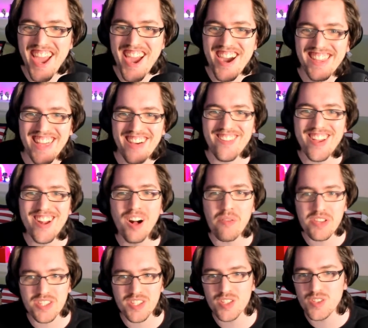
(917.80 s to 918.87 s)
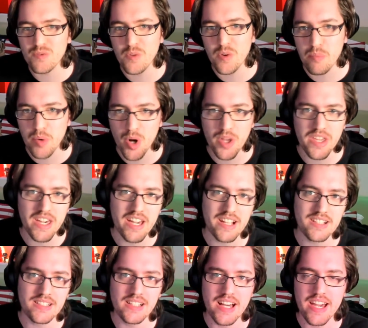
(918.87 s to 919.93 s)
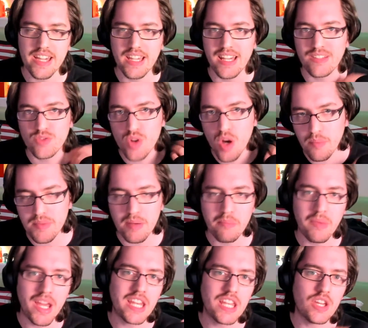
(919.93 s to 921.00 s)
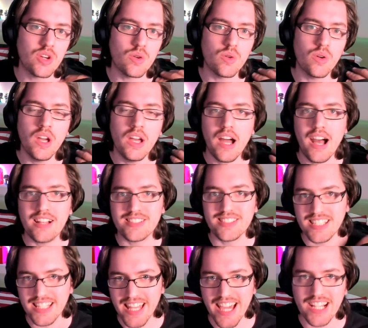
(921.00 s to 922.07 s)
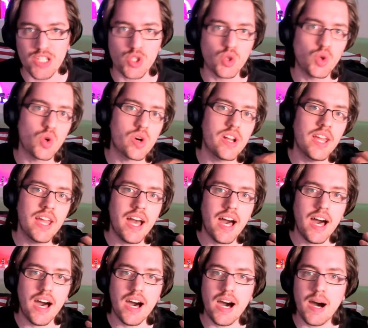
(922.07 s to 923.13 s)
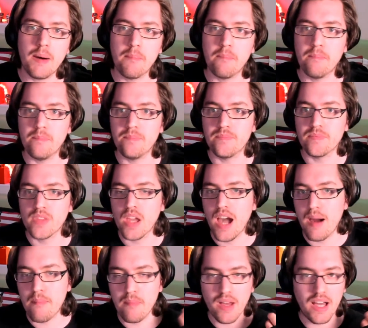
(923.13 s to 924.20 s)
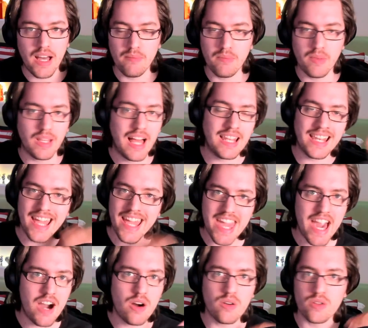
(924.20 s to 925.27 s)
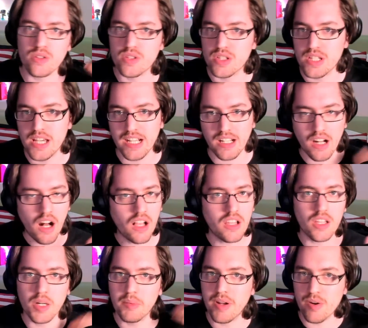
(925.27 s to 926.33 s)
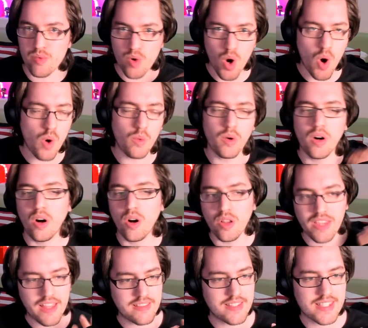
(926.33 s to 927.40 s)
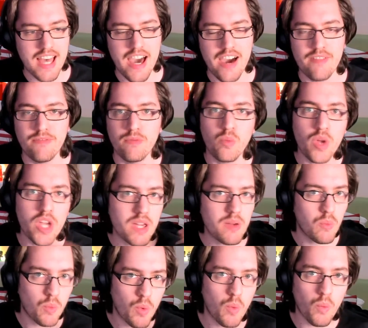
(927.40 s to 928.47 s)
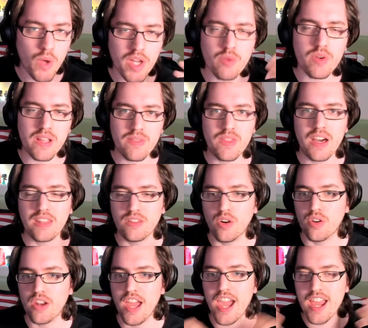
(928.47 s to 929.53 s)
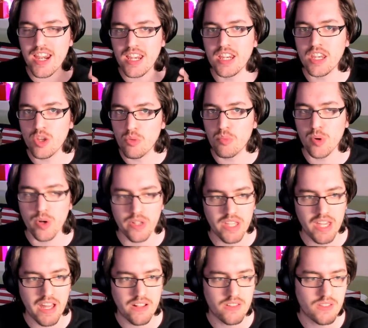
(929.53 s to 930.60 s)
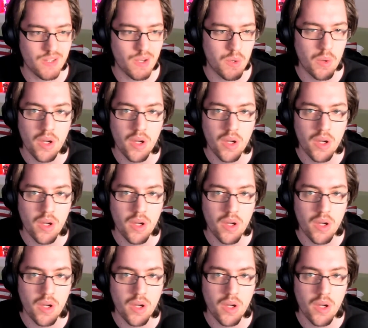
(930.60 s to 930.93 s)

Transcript: that we always use for projects, like a drop-down menu, a selector, a layout, a column, a row, all that stuff. We create that on any new project. So